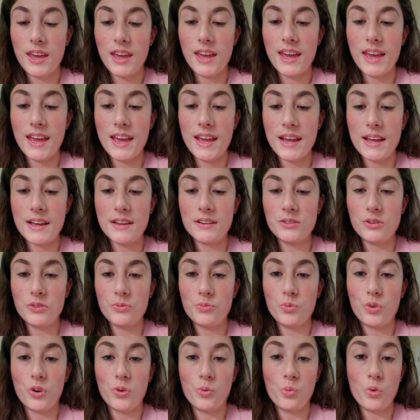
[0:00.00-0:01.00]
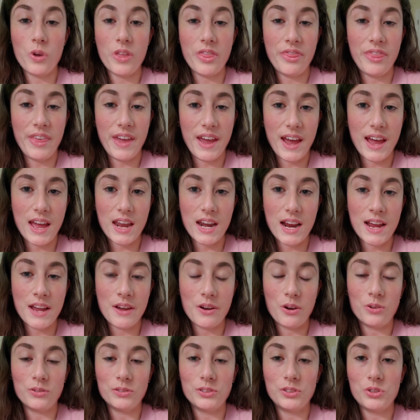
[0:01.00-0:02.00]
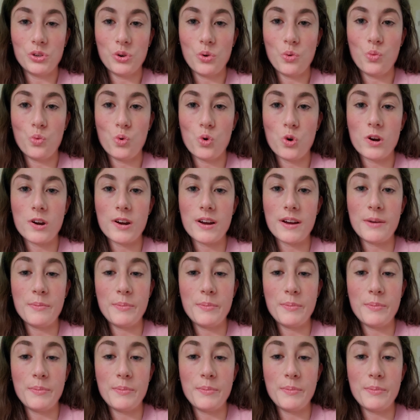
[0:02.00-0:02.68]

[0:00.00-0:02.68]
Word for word: And with that, I also wore